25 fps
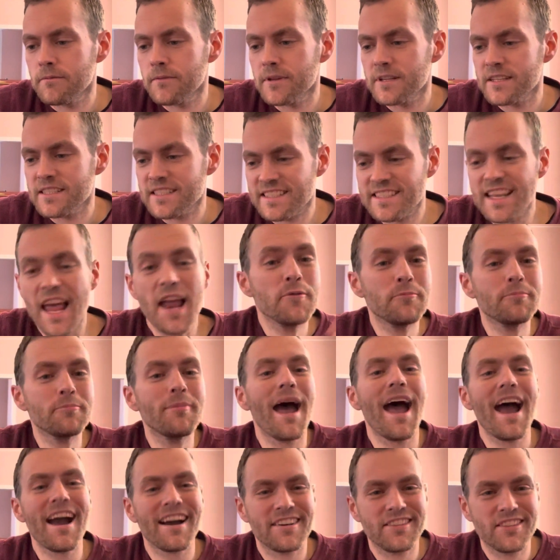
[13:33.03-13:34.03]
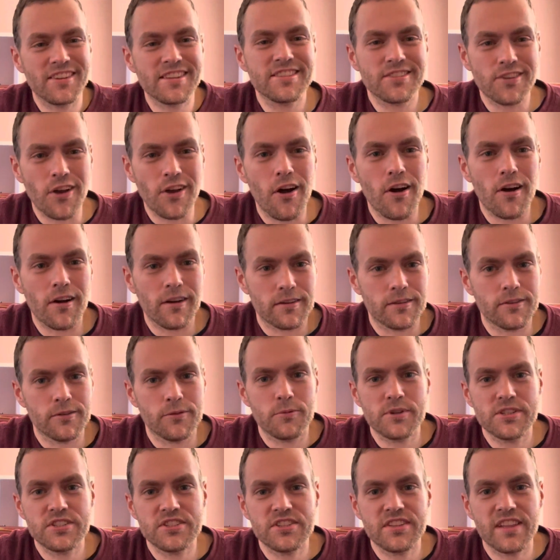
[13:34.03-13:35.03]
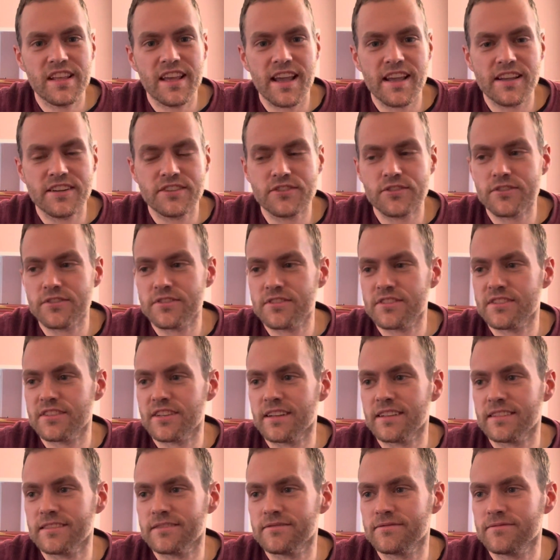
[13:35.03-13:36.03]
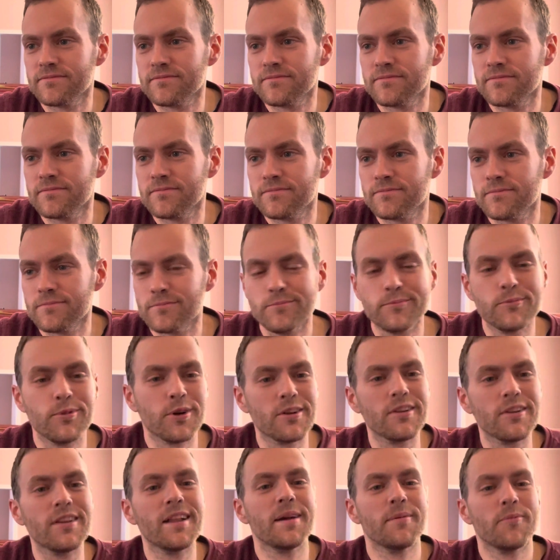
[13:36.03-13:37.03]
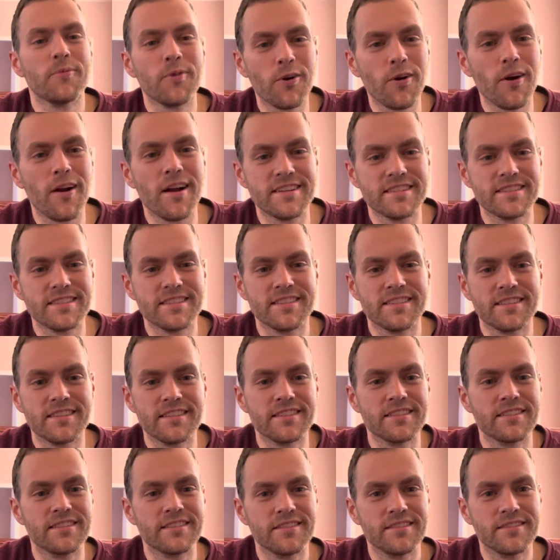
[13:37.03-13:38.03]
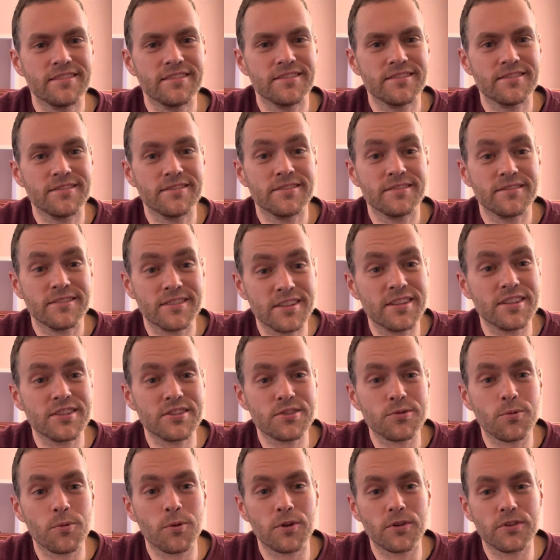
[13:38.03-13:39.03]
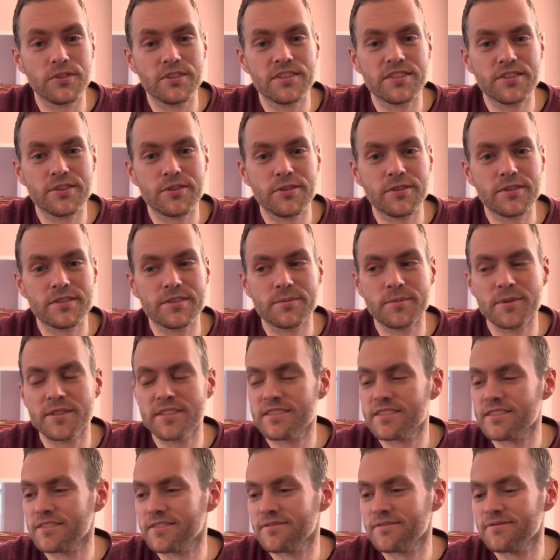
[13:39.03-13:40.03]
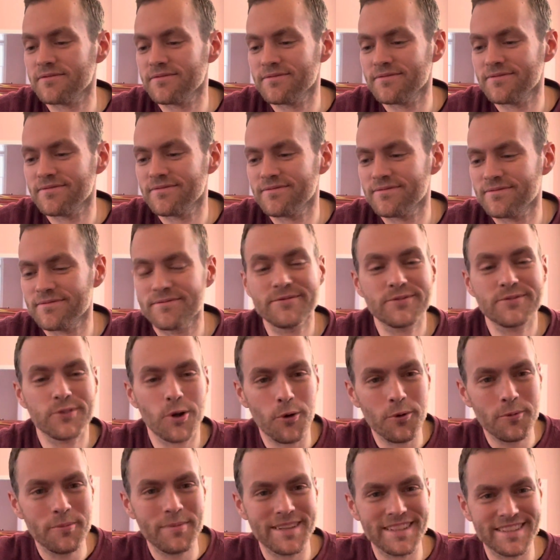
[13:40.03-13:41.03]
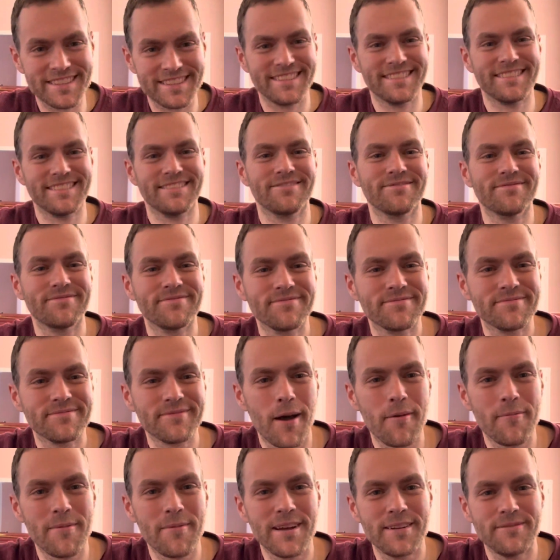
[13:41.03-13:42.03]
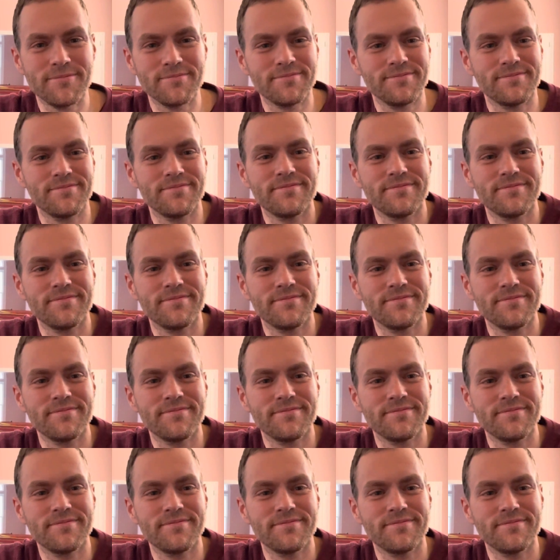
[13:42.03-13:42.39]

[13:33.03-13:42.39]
send back the song which the angels sing. Proclaim Christ to this world this Christmas. Go in peace. Amen.